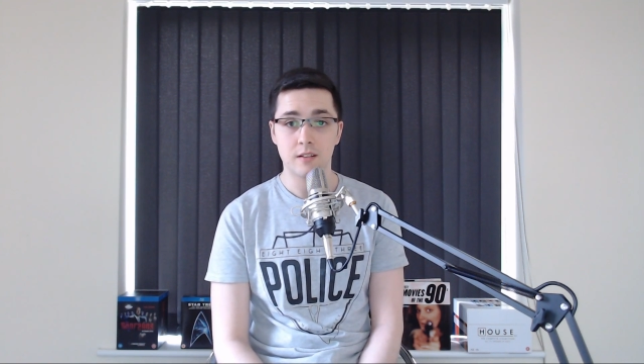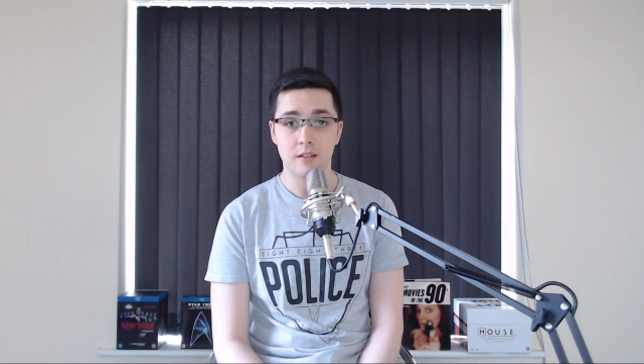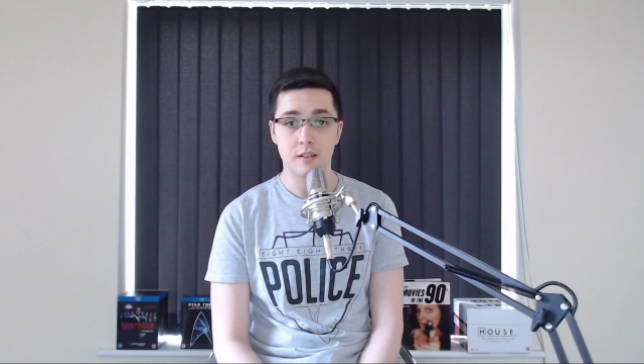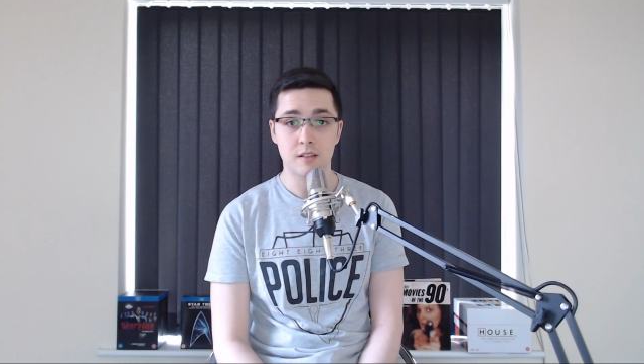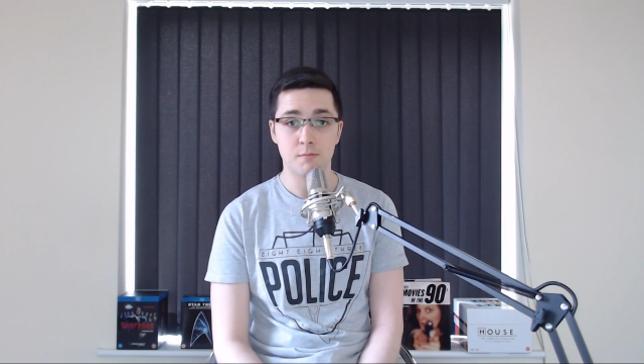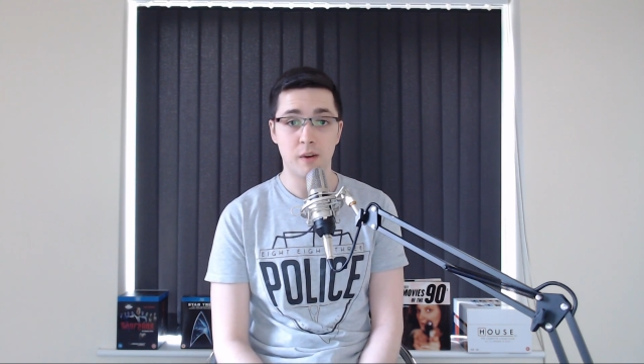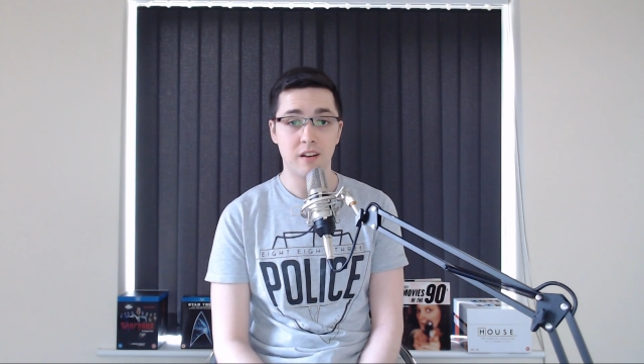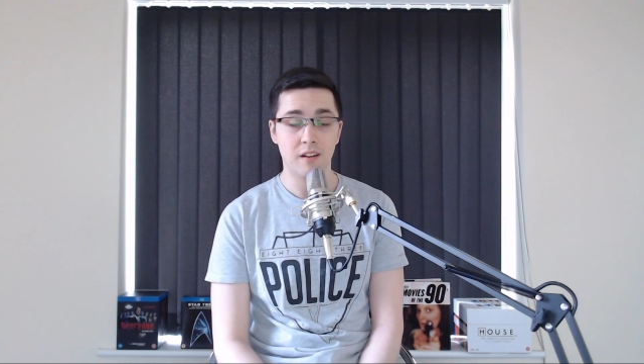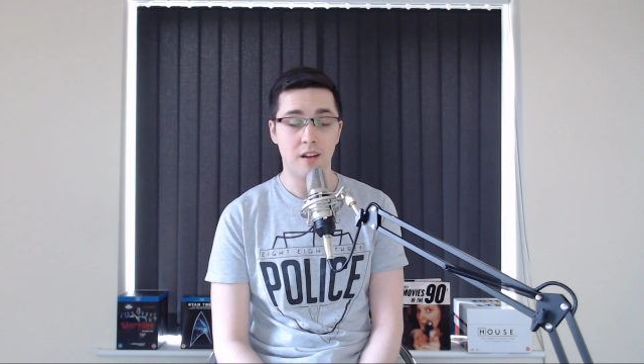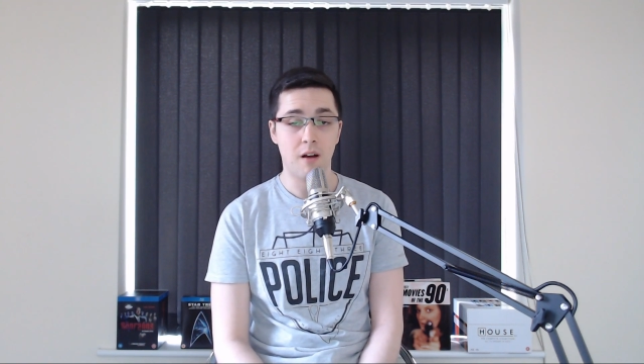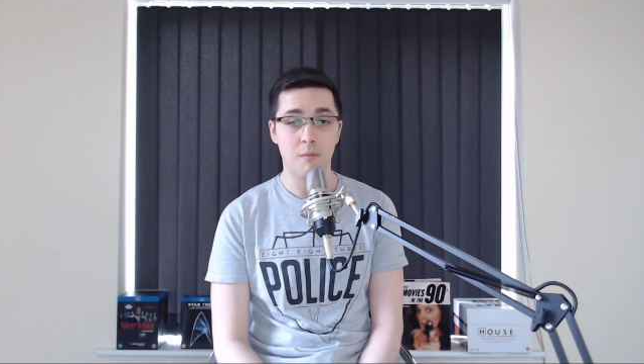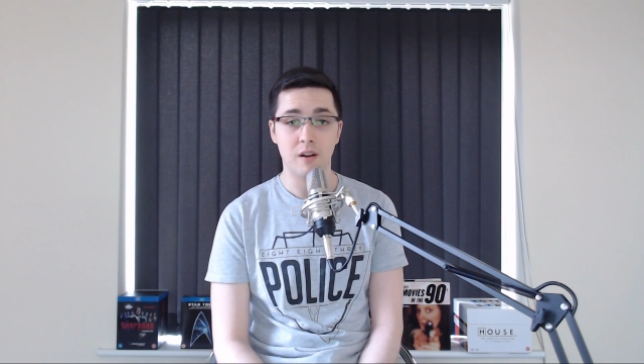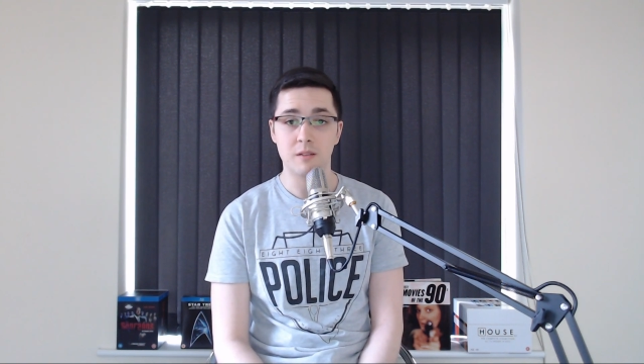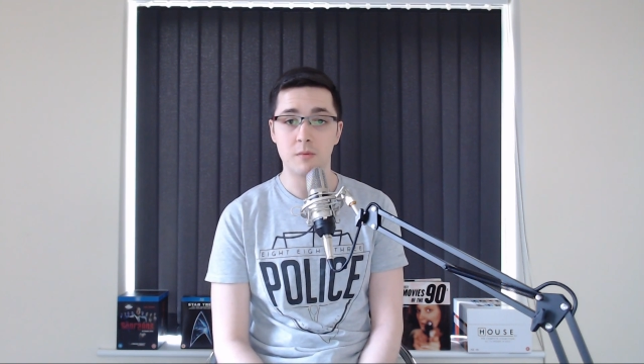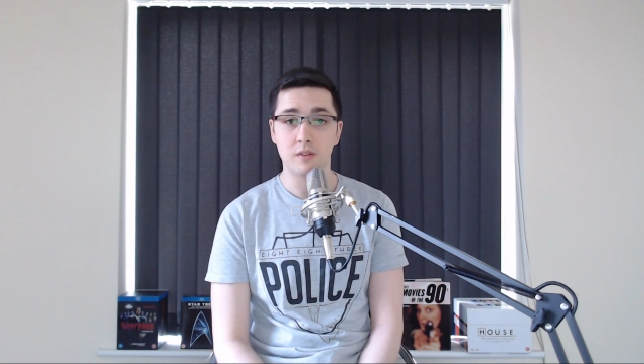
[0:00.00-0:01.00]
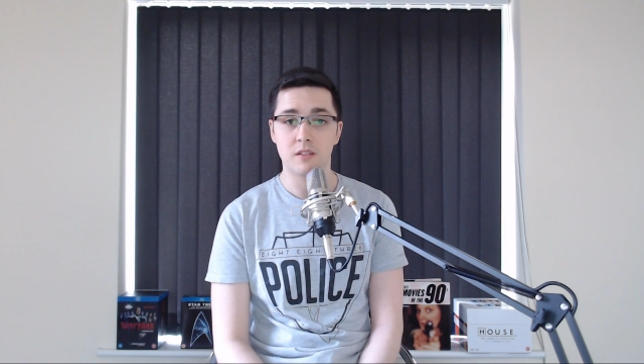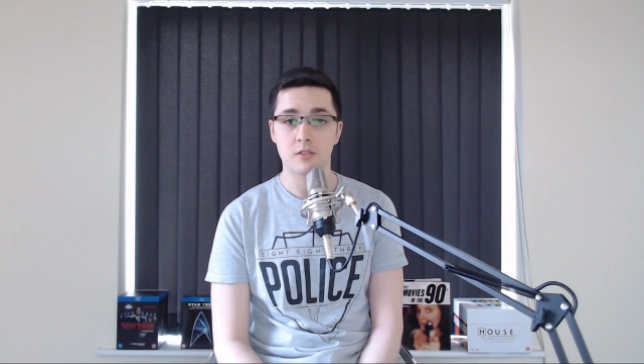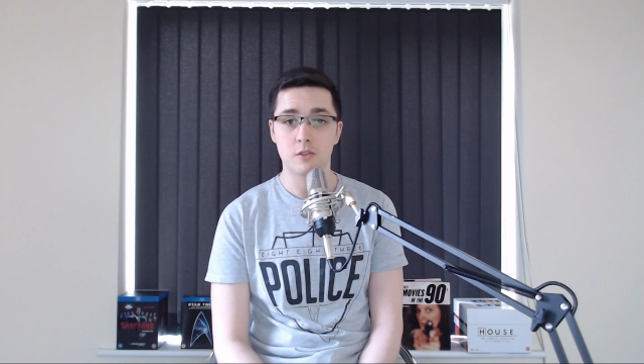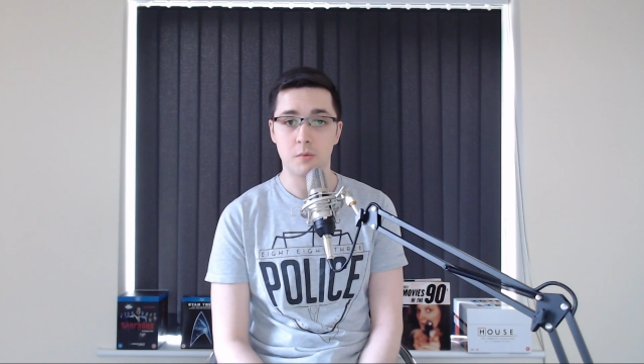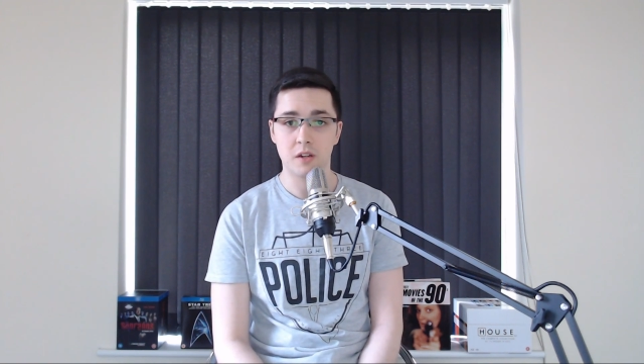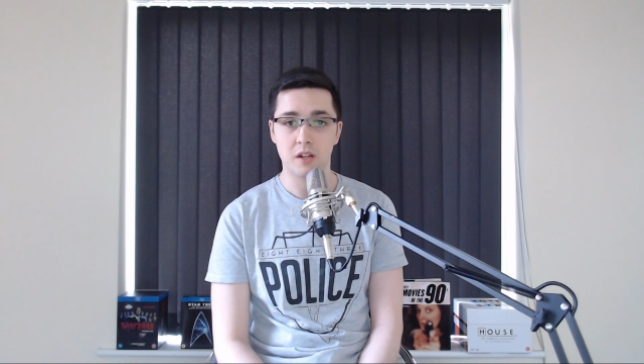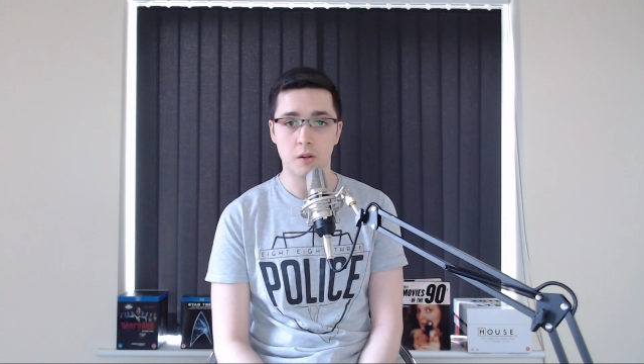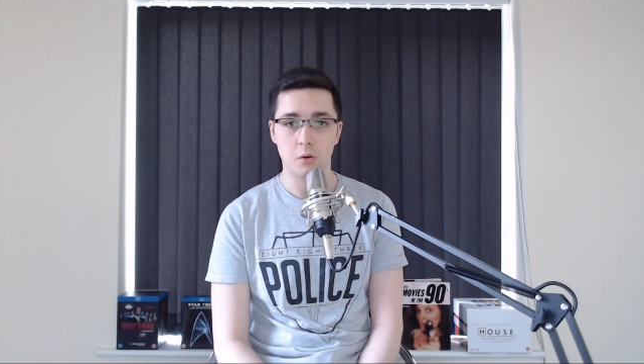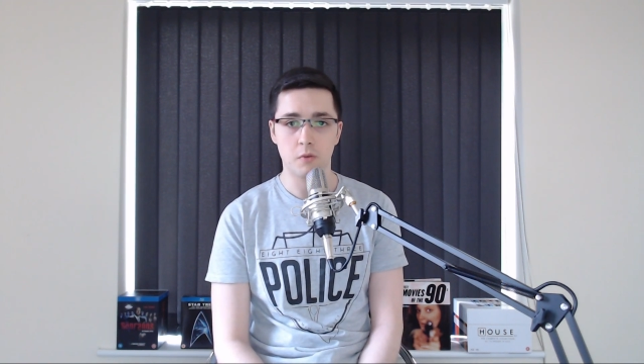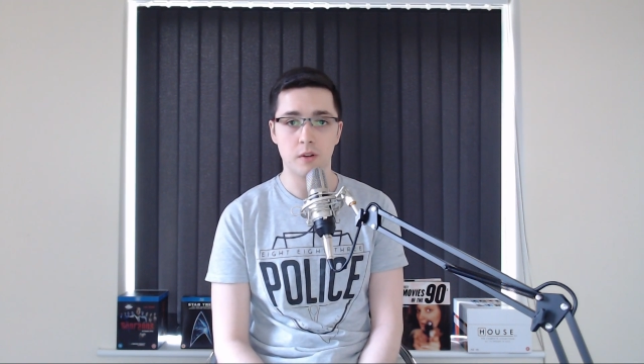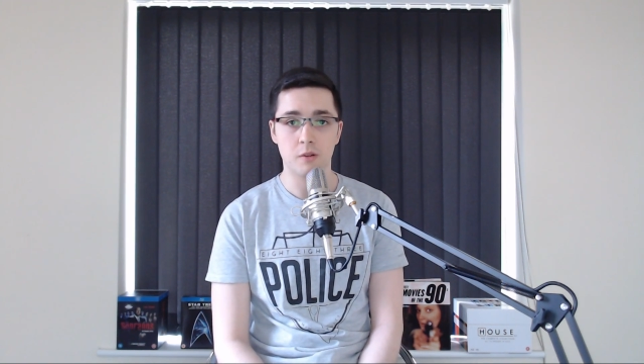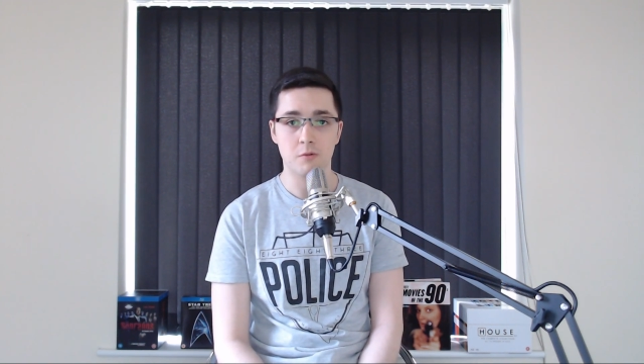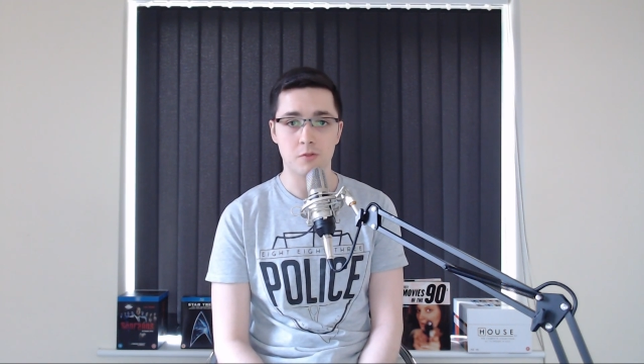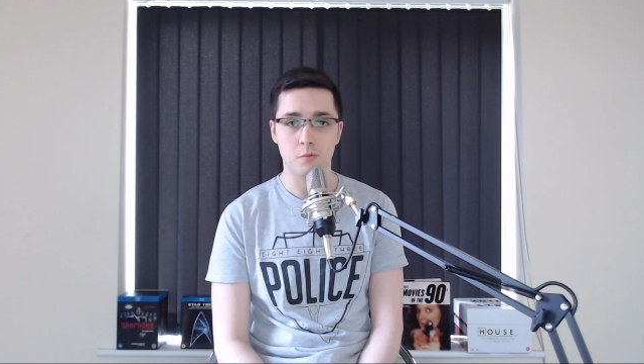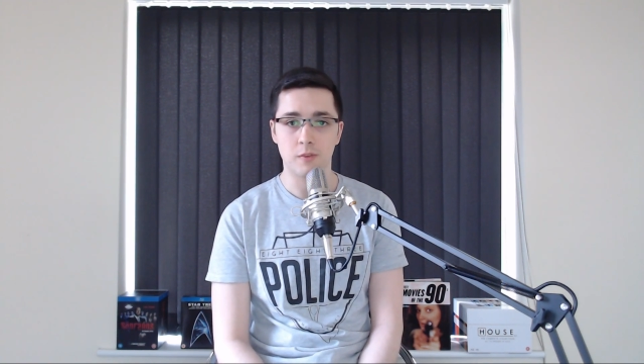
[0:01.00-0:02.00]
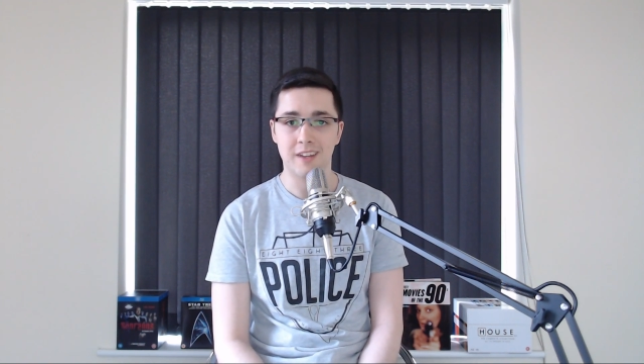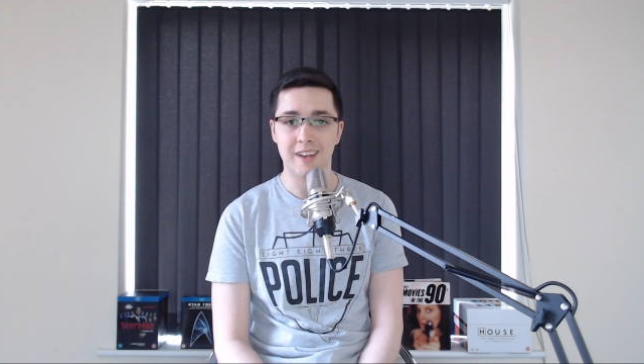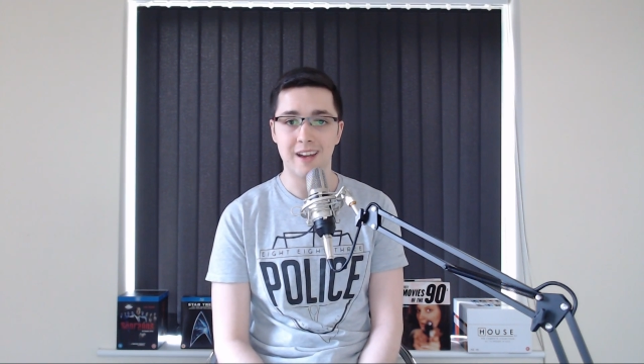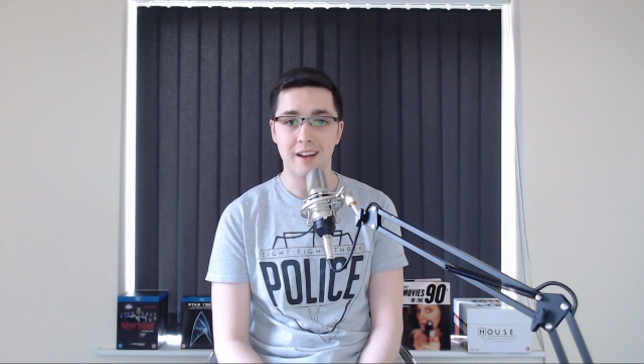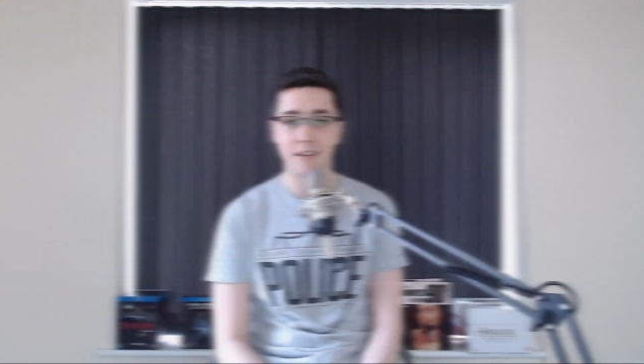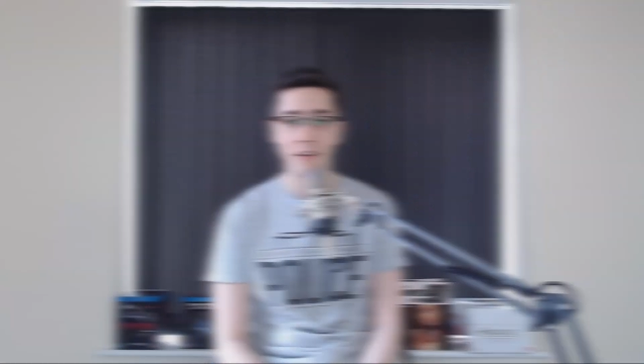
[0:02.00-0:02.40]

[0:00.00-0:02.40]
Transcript: despite how many superhero films we get.